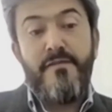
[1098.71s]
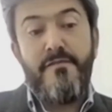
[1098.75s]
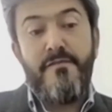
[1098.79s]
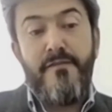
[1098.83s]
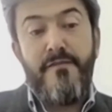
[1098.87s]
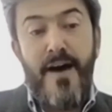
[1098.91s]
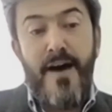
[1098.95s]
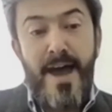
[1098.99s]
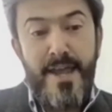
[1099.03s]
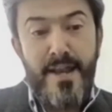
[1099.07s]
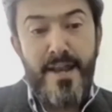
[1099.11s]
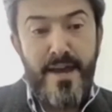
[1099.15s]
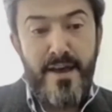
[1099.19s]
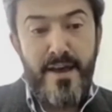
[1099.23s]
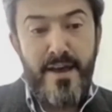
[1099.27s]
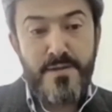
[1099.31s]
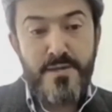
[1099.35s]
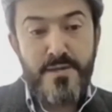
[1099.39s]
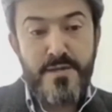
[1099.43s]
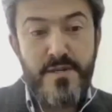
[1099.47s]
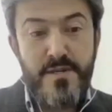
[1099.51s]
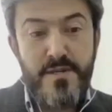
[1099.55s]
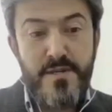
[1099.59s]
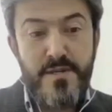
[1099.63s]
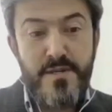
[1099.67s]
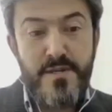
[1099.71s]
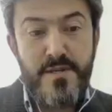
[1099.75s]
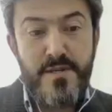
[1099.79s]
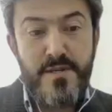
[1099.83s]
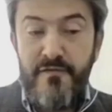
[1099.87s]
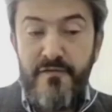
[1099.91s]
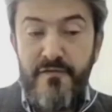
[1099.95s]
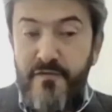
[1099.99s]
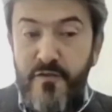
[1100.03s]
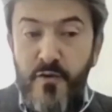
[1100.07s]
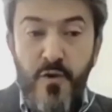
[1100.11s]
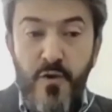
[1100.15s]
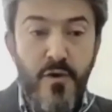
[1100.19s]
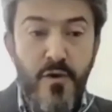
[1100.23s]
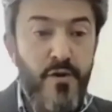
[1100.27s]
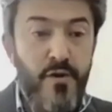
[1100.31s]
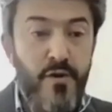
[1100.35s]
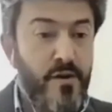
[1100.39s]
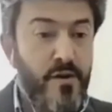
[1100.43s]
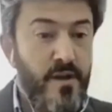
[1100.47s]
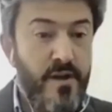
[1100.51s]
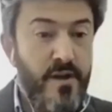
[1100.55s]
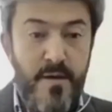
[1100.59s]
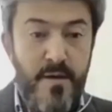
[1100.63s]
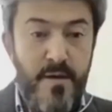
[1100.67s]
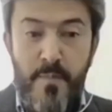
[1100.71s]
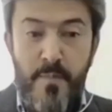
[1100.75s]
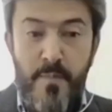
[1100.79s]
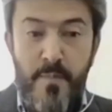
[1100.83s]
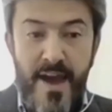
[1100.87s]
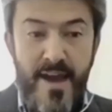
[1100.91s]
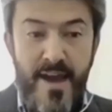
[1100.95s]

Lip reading: financing the full